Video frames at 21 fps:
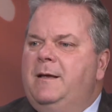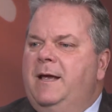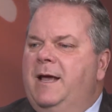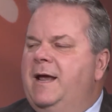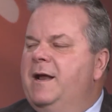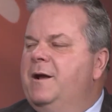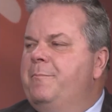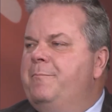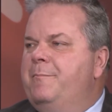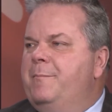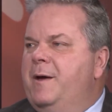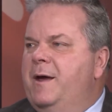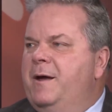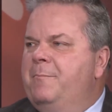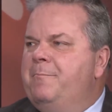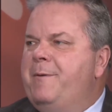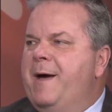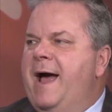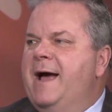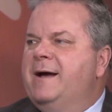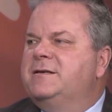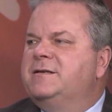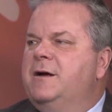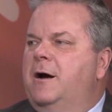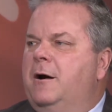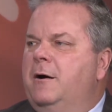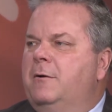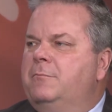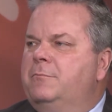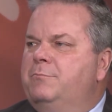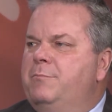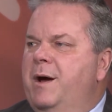it impacts
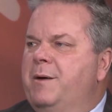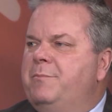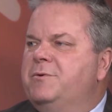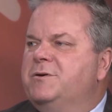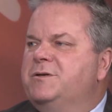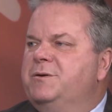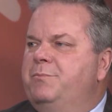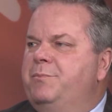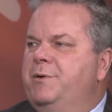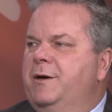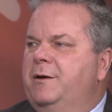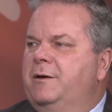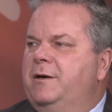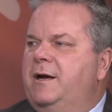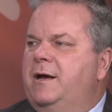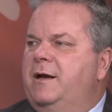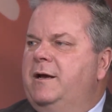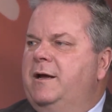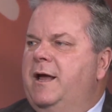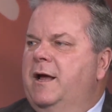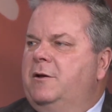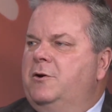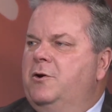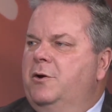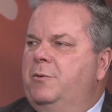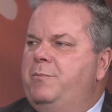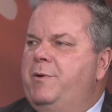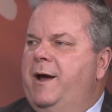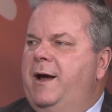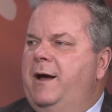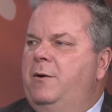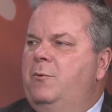our members' ability to get
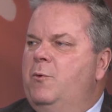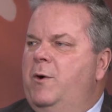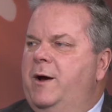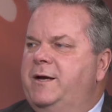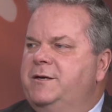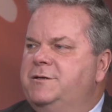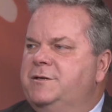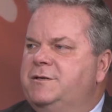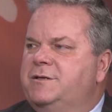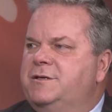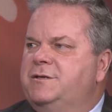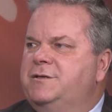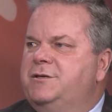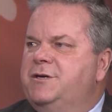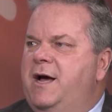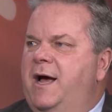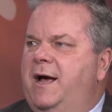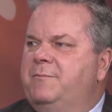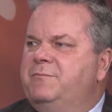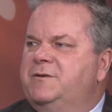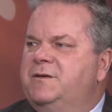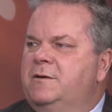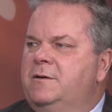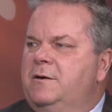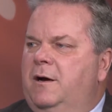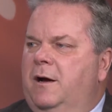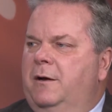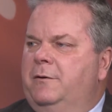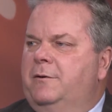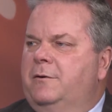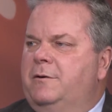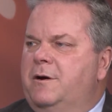good paying wages and jobs
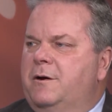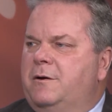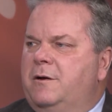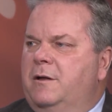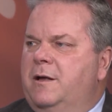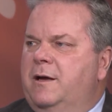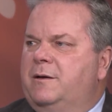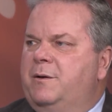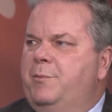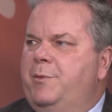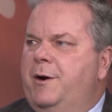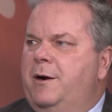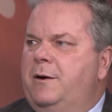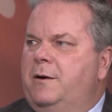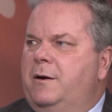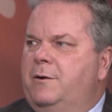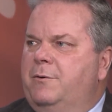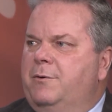under their collective bargaining